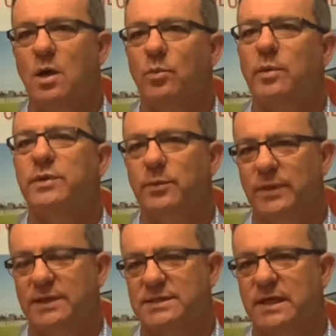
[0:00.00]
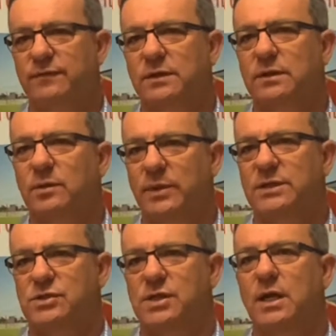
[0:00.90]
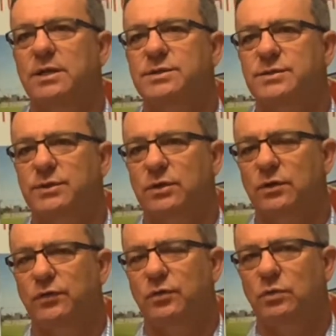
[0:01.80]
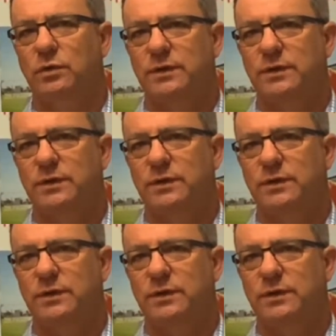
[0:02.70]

probably the biggest effort and biggest challenge that's occurred through all of